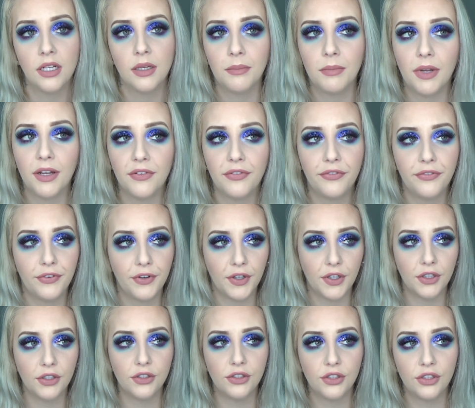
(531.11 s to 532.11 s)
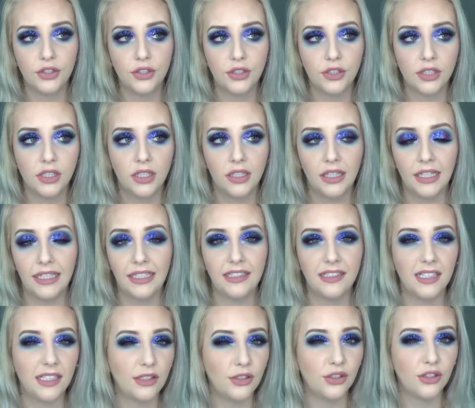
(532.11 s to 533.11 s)
my first like
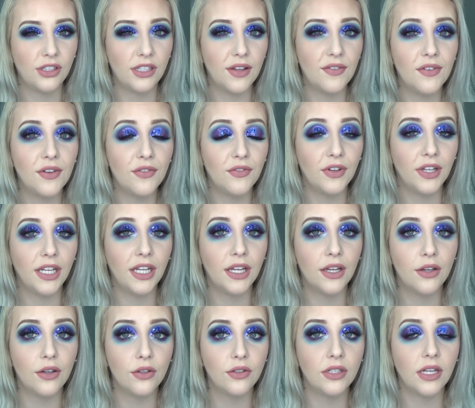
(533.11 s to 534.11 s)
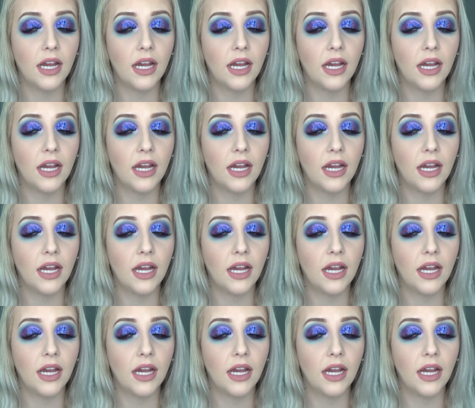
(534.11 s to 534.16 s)
6 or 7 videos,